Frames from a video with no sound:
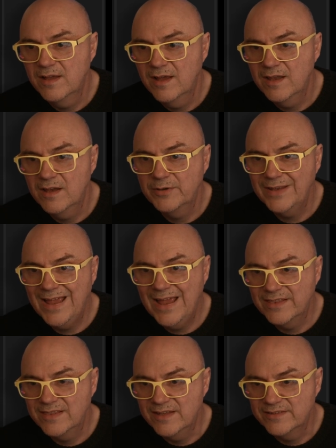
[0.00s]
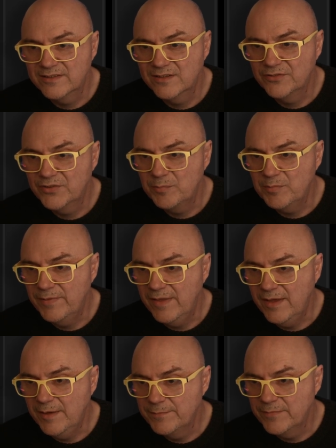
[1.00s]
and I want to add this on top of
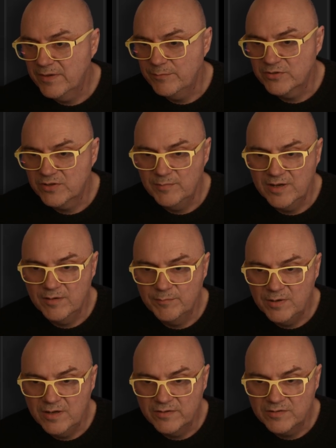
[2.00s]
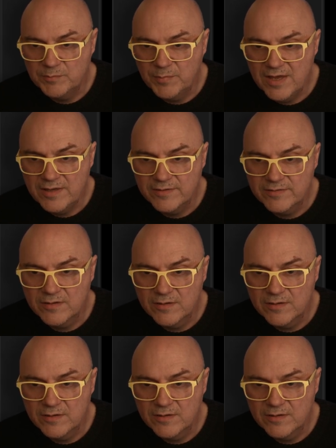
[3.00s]
there. I'm just going to make a bit of space.